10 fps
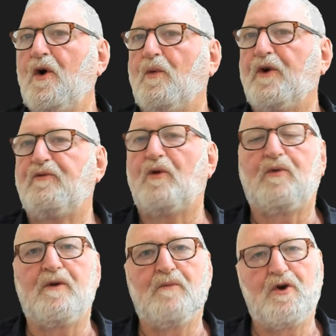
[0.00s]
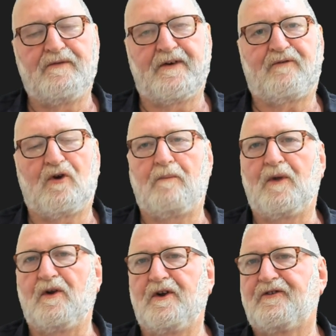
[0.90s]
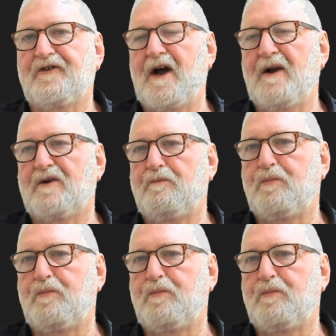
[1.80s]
which will remove it from the list and